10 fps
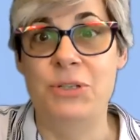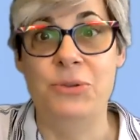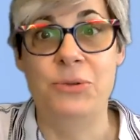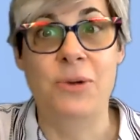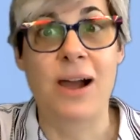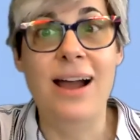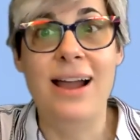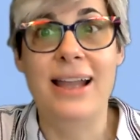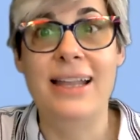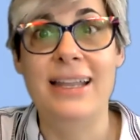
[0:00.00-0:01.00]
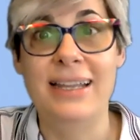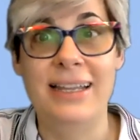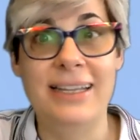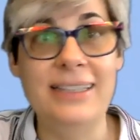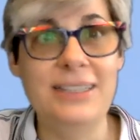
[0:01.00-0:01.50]
to
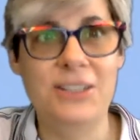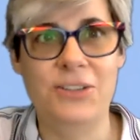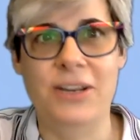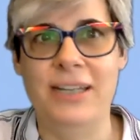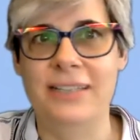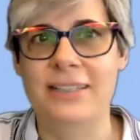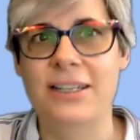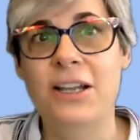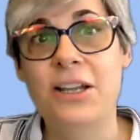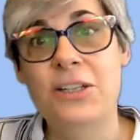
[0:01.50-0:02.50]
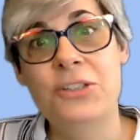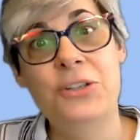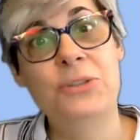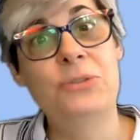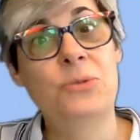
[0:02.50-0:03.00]
illustrate.
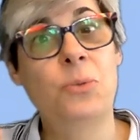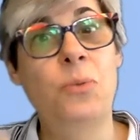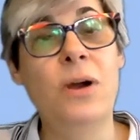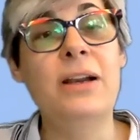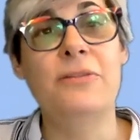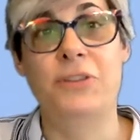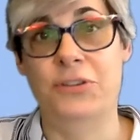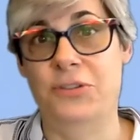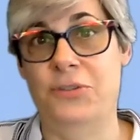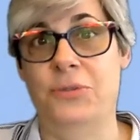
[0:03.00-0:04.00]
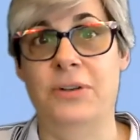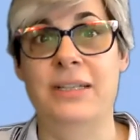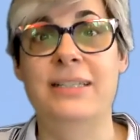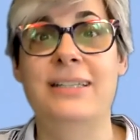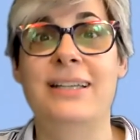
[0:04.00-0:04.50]
Choose one of your
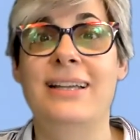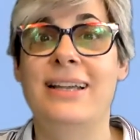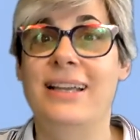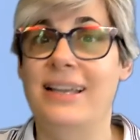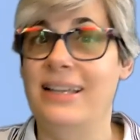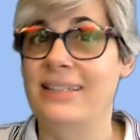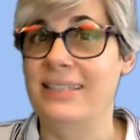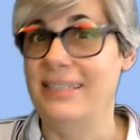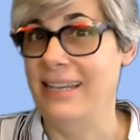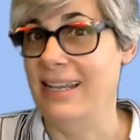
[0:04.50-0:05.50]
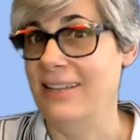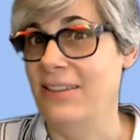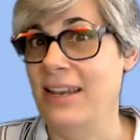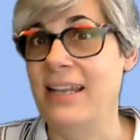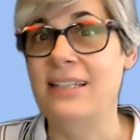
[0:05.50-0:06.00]
stories to tell that